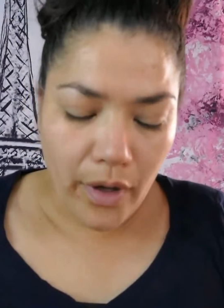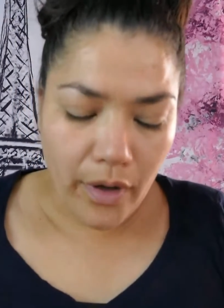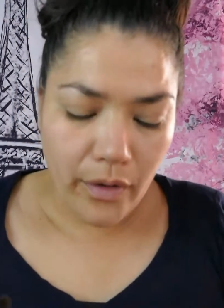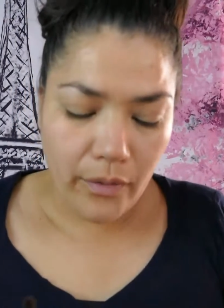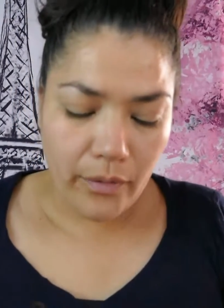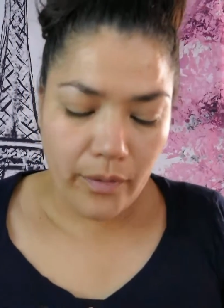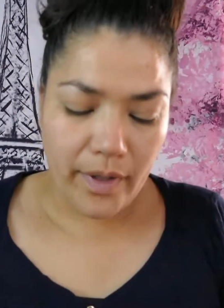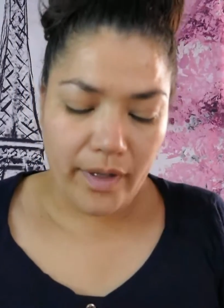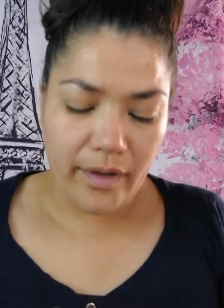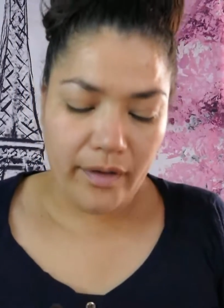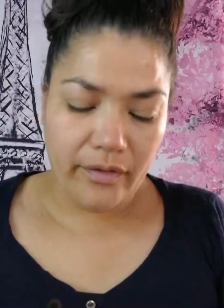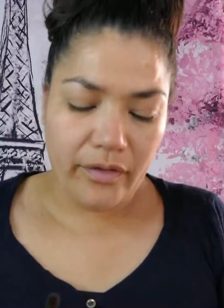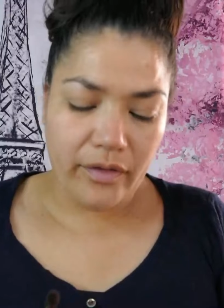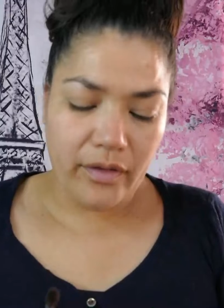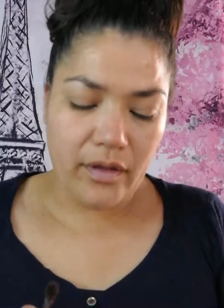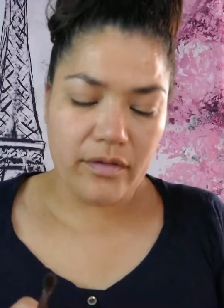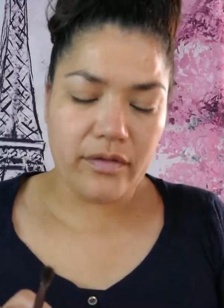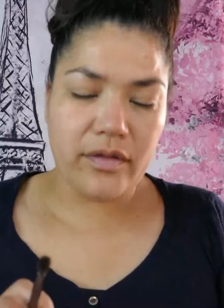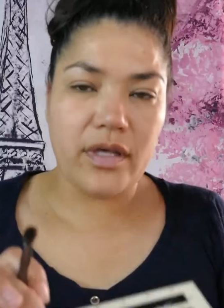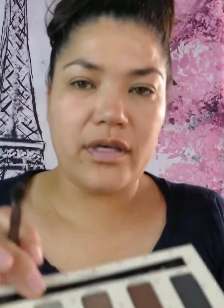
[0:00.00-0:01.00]
with
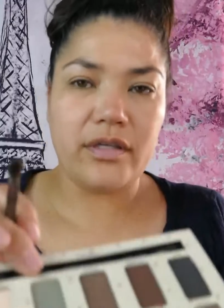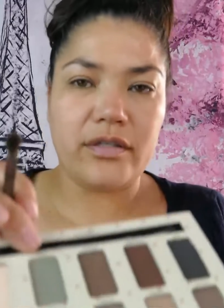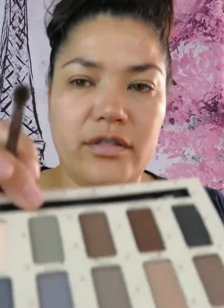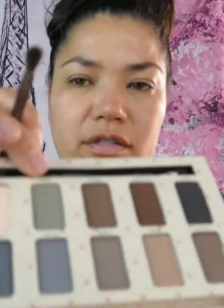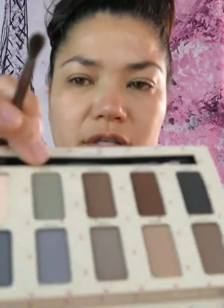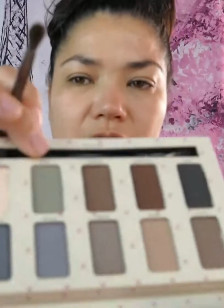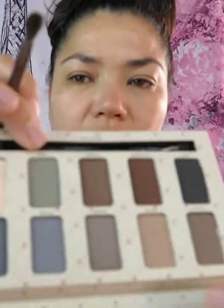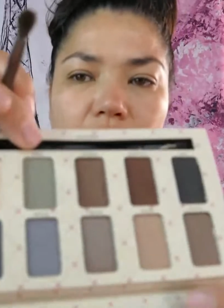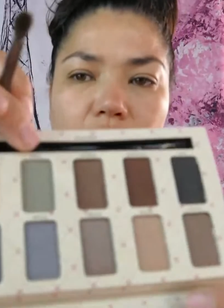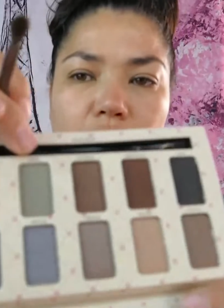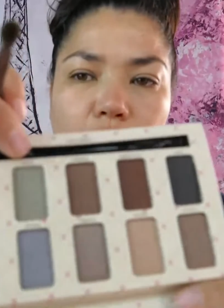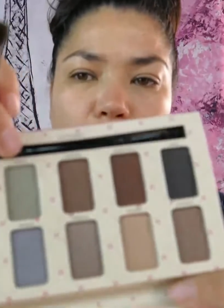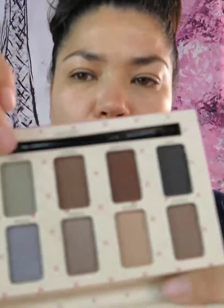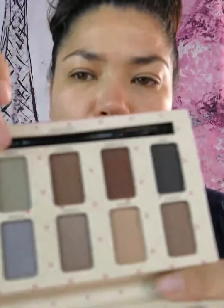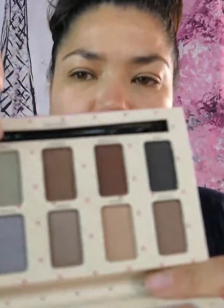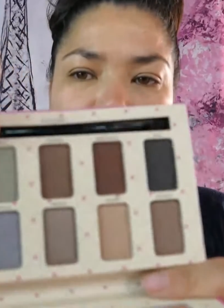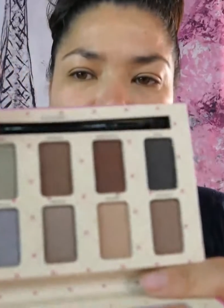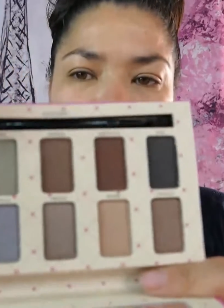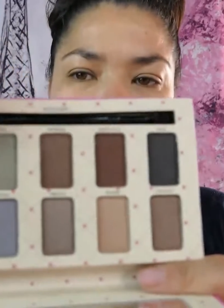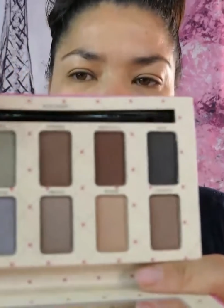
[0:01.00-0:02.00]
the taupe
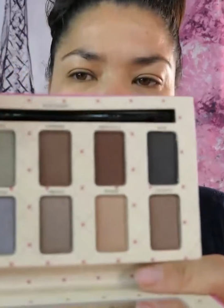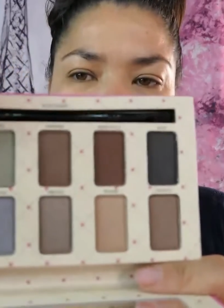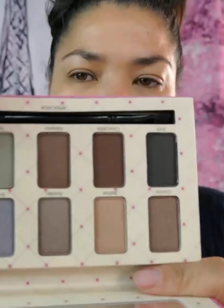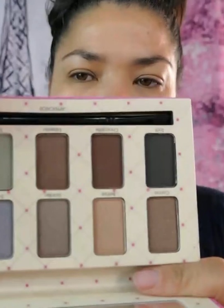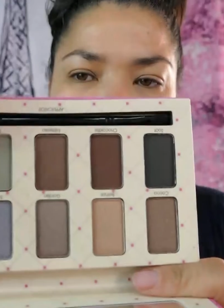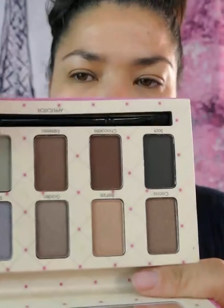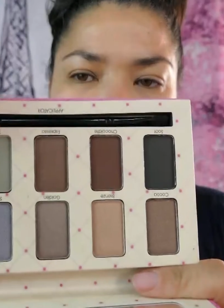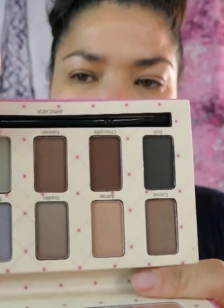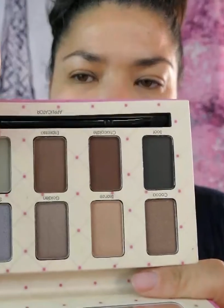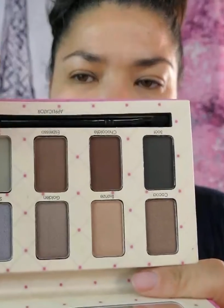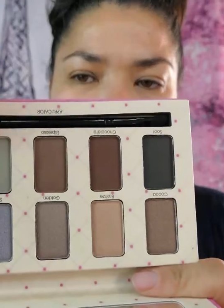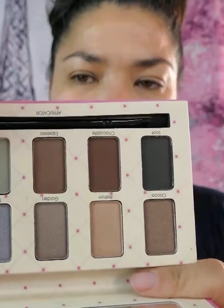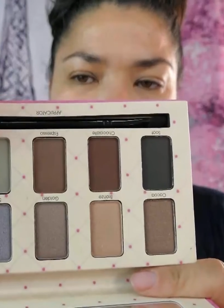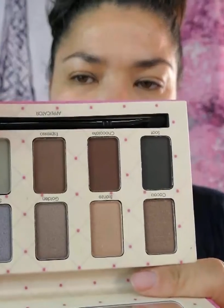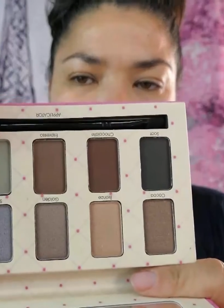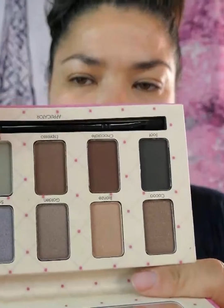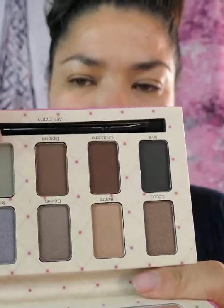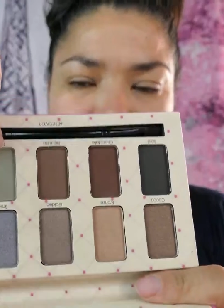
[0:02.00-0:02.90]
right here.